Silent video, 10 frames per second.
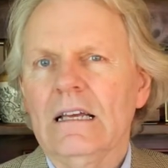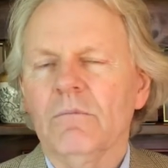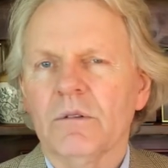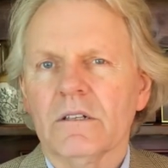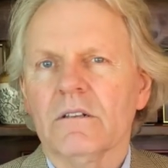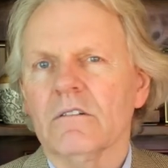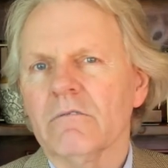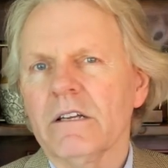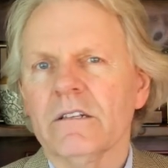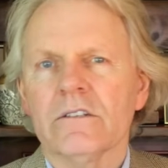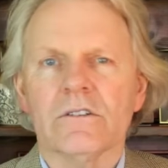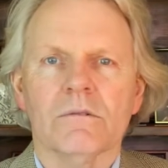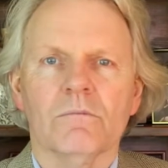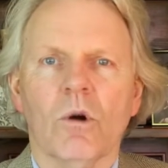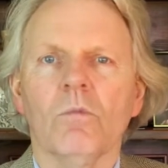in political arenas
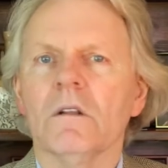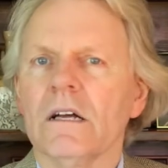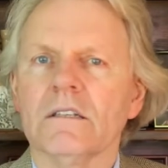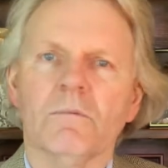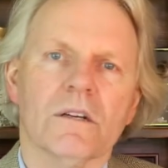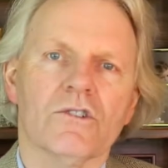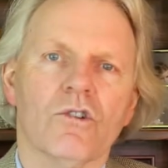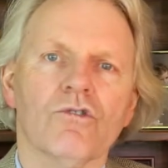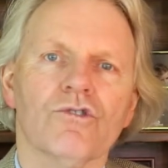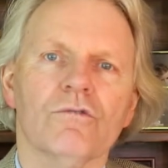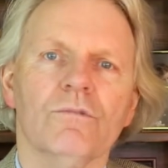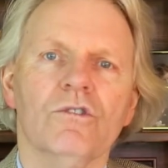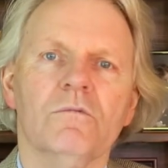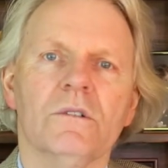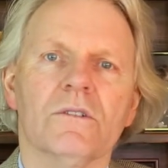or mobilized by social
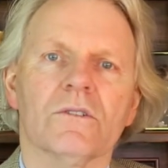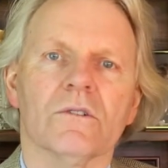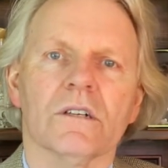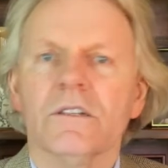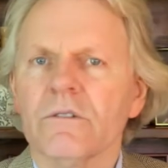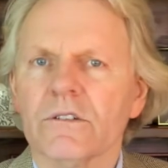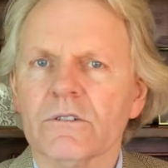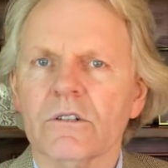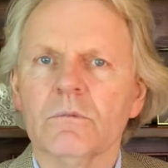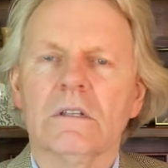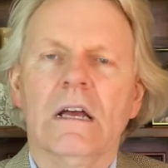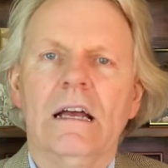movements or interest groups.